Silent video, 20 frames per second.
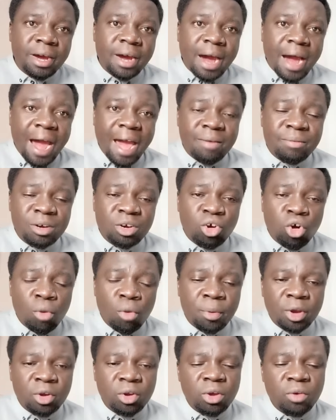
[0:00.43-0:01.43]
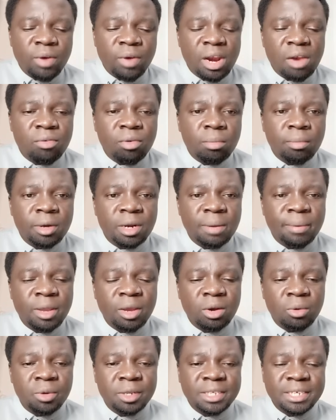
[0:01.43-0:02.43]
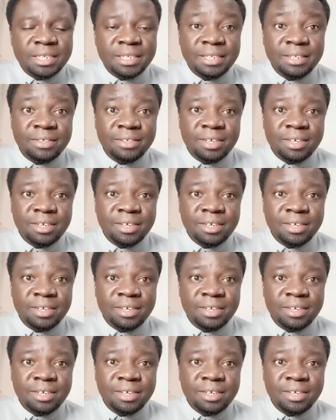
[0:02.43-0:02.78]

Hi everyone, hope you're doing well from wherever you're watching this